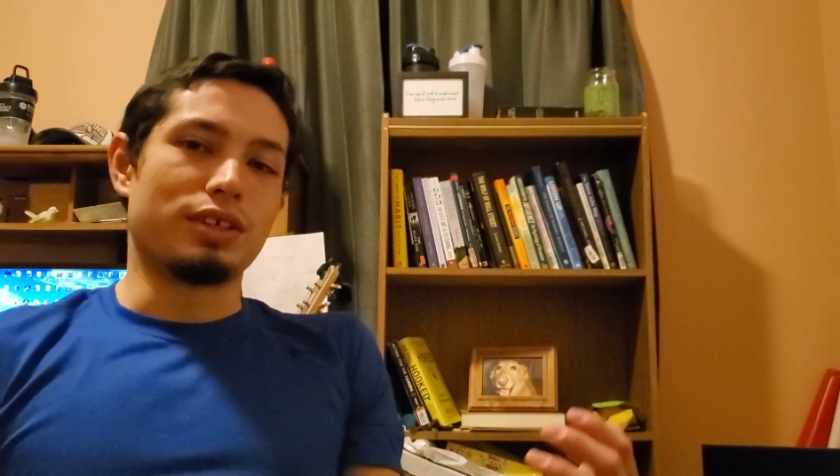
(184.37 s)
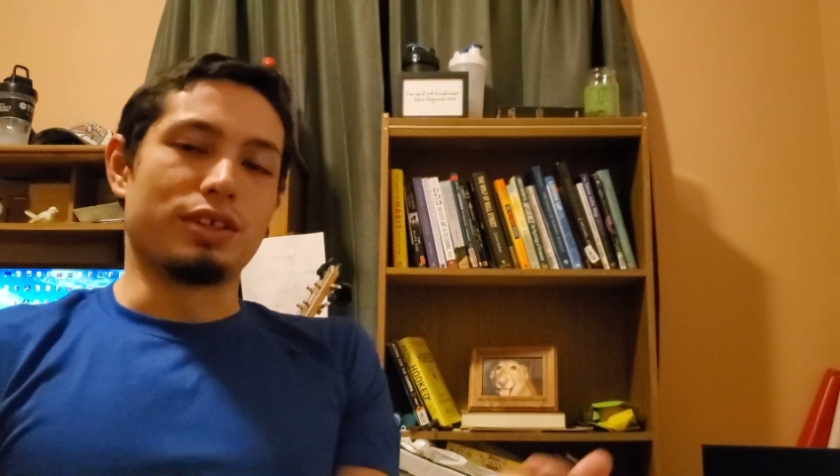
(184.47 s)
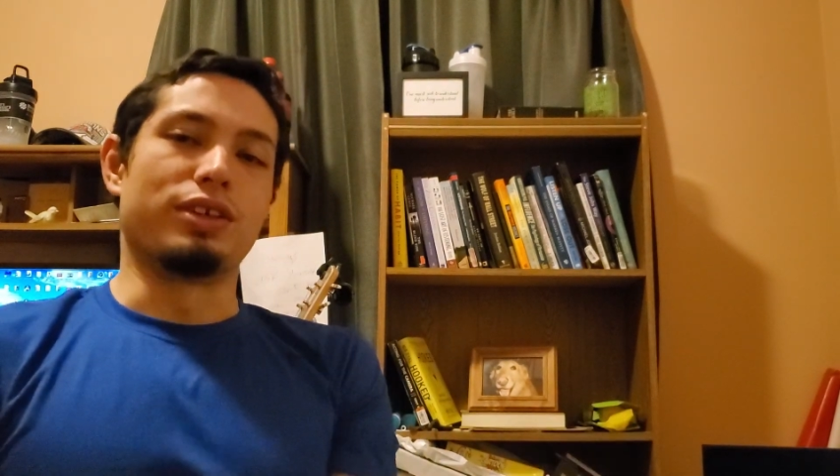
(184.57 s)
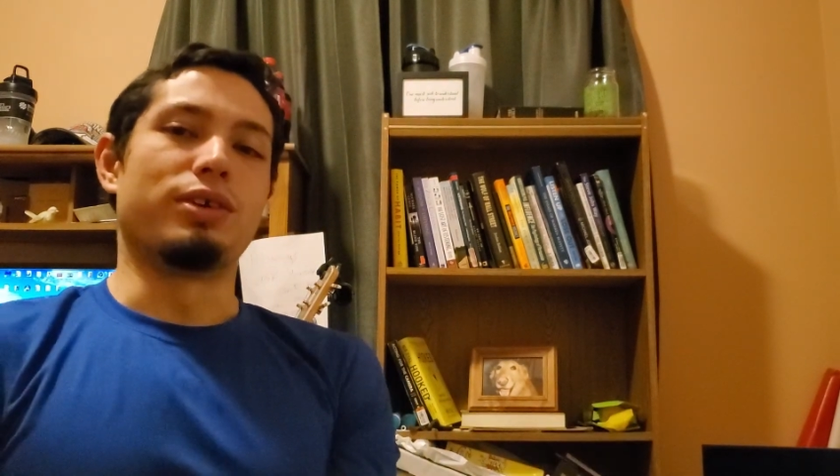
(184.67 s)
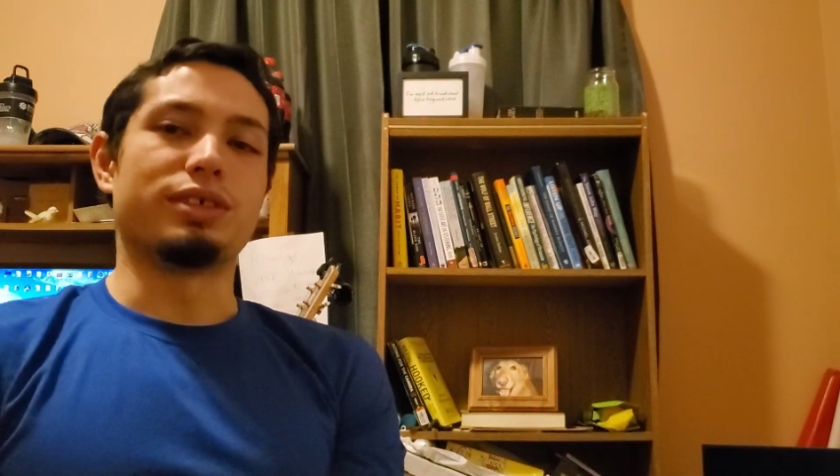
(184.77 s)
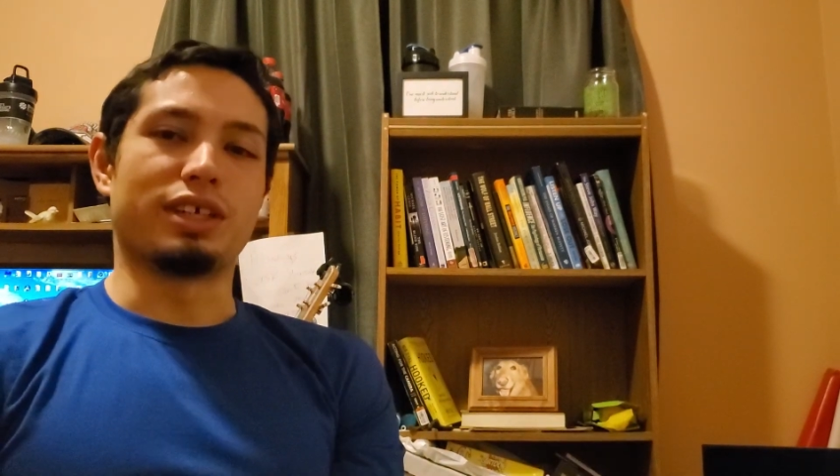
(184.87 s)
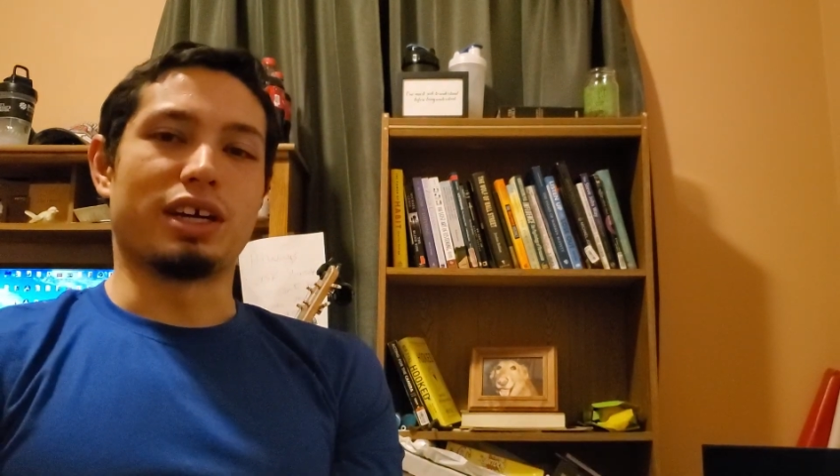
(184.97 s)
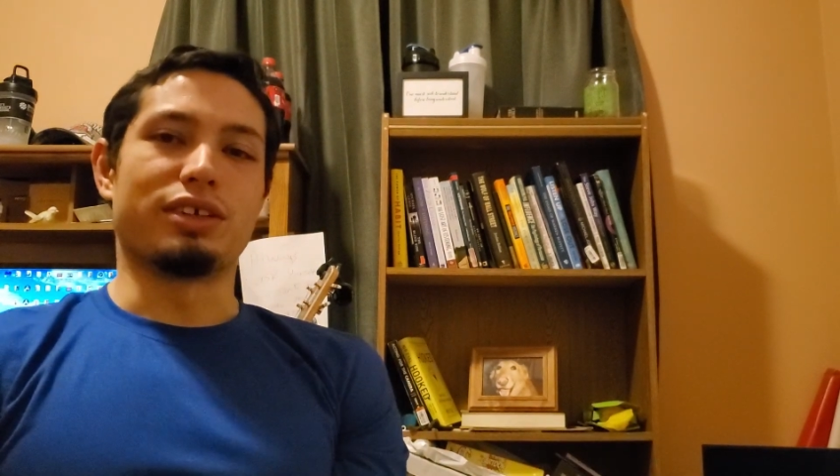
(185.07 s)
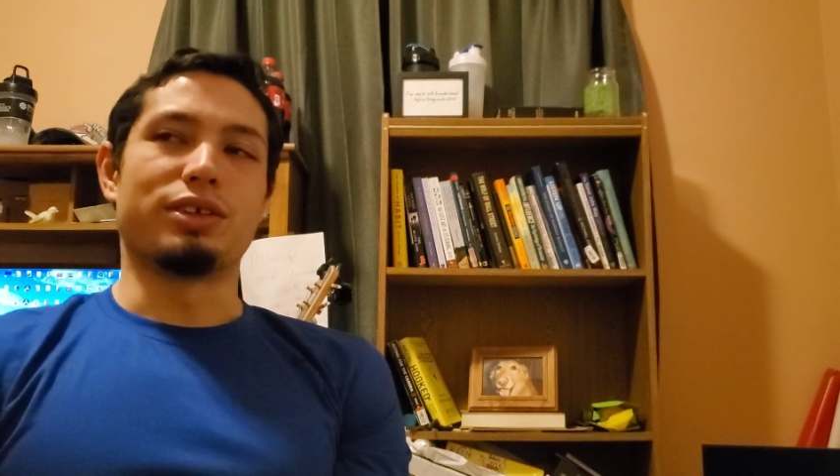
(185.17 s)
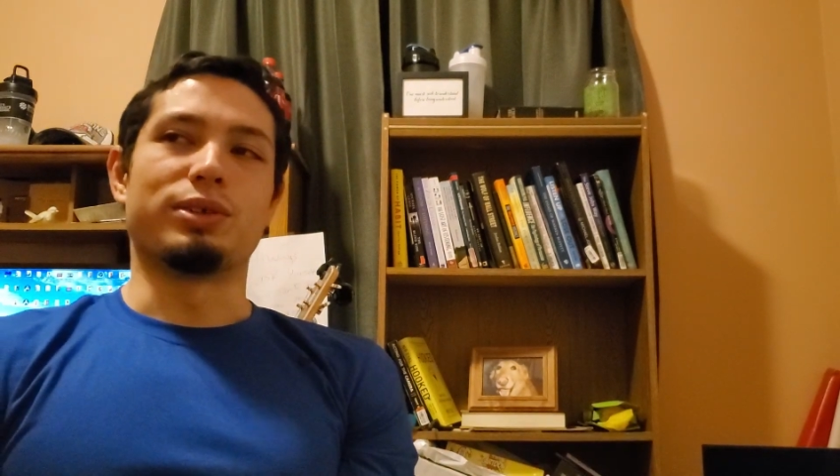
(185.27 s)
You
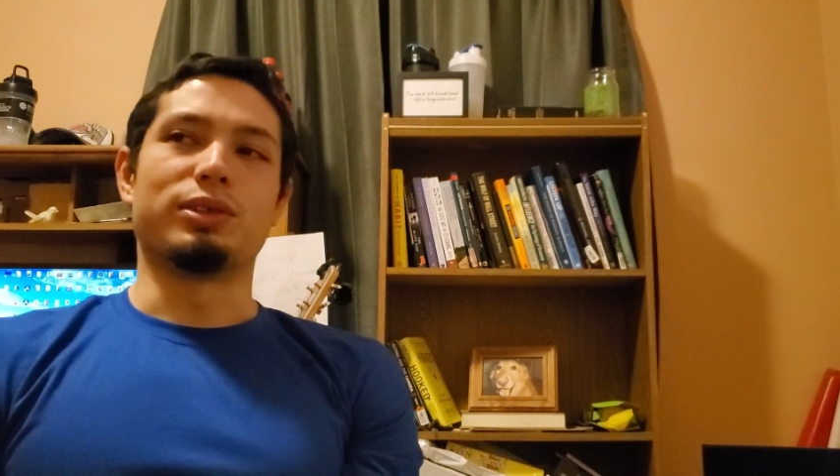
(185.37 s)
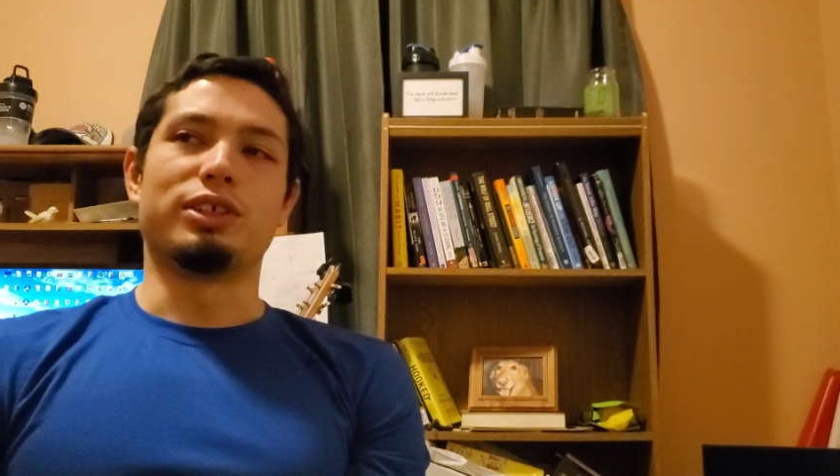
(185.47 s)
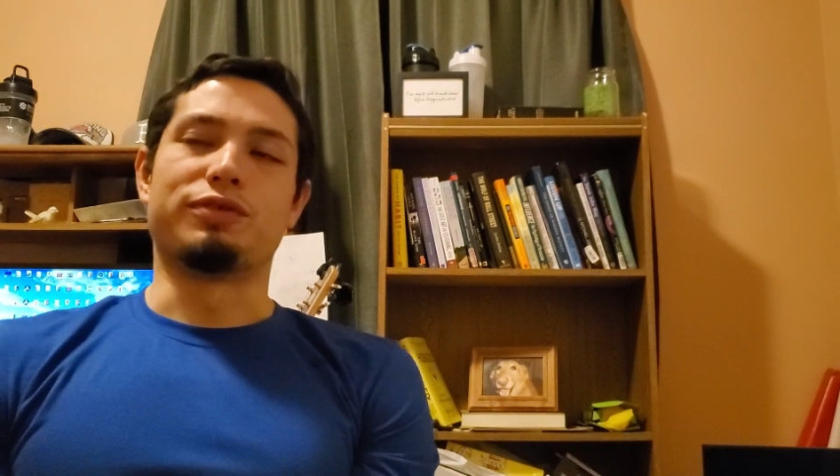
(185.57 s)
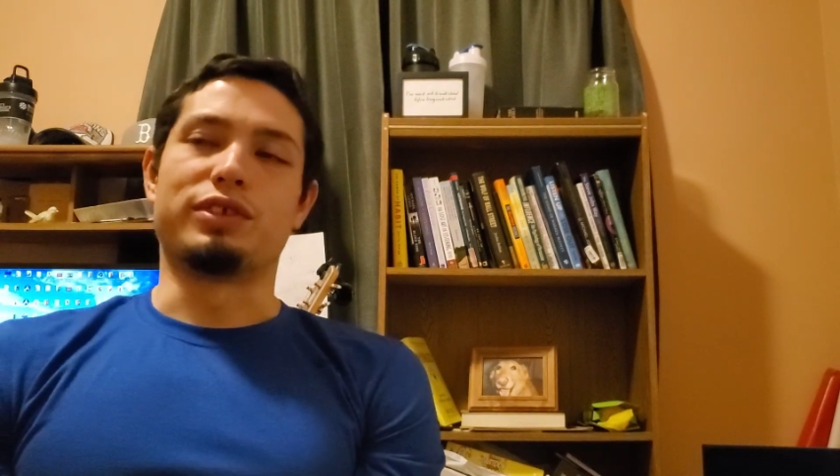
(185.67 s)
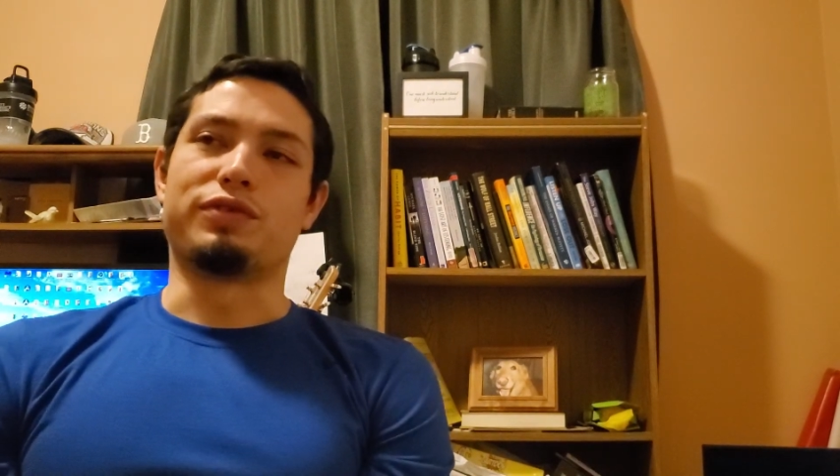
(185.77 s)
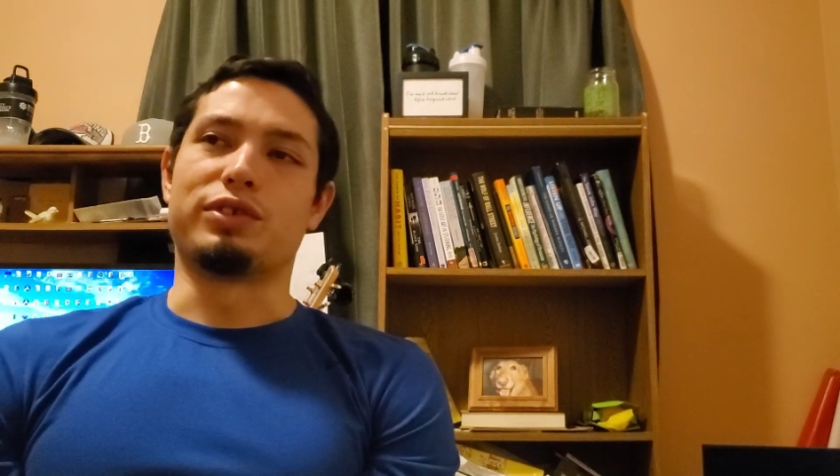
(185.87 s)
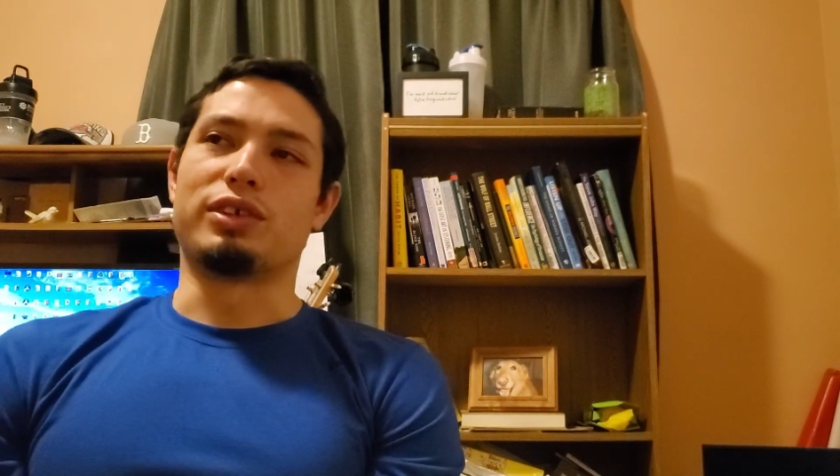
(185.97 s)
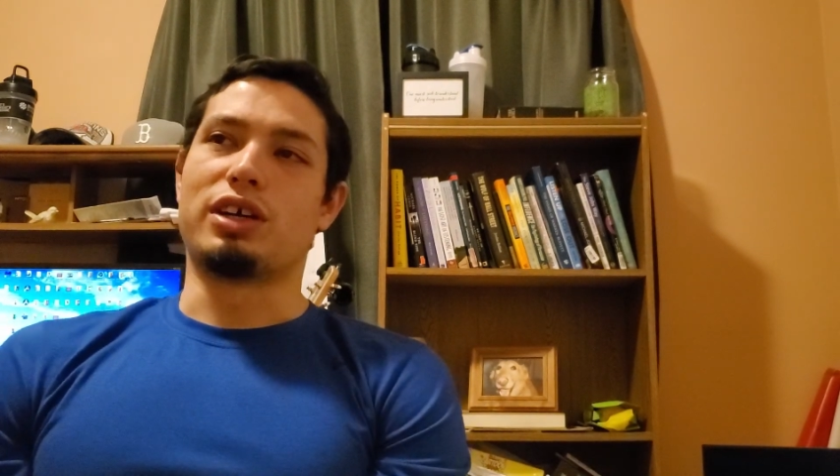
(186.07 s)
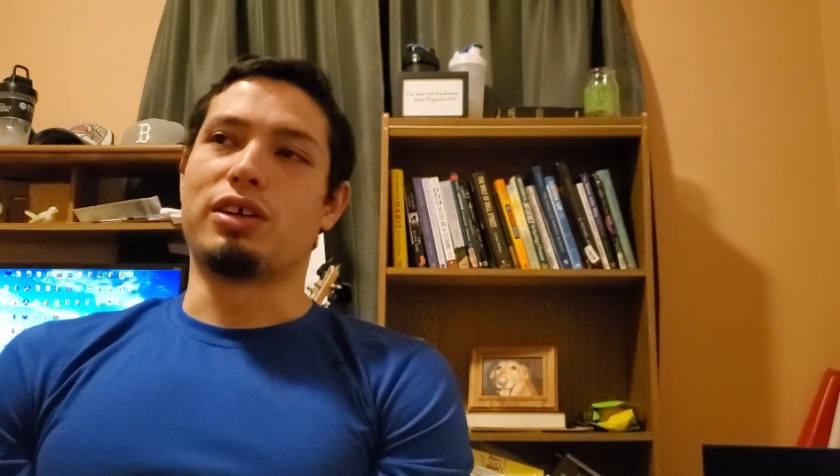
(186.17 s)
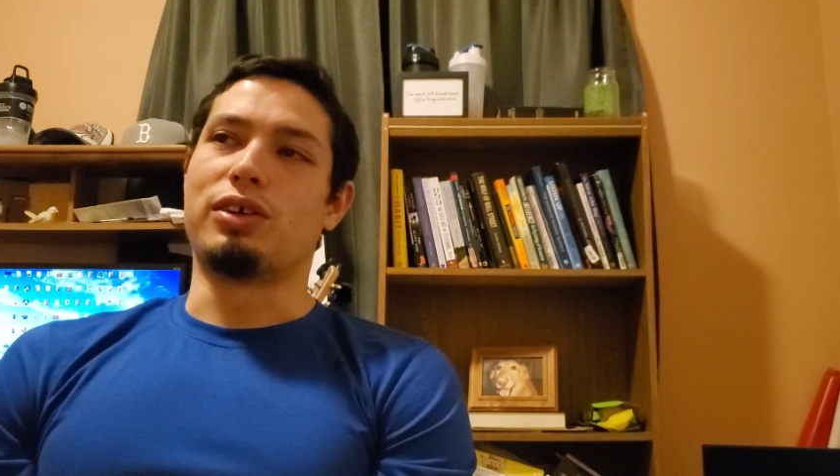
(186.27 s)
gotta know your lift. If you're
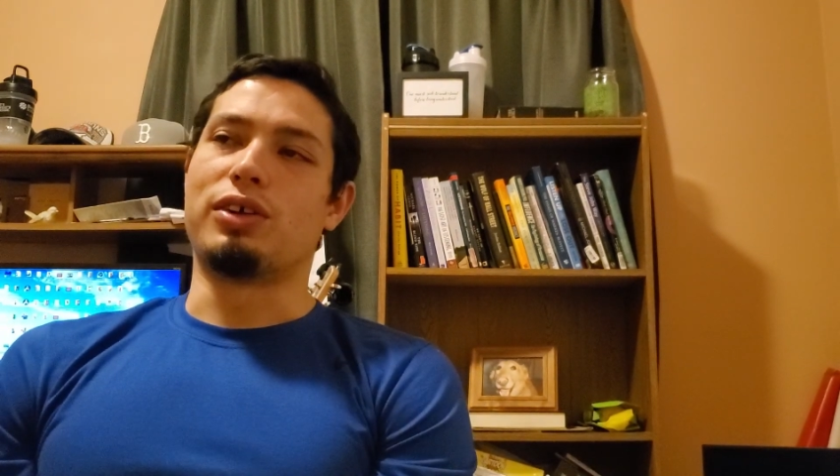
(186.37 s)
not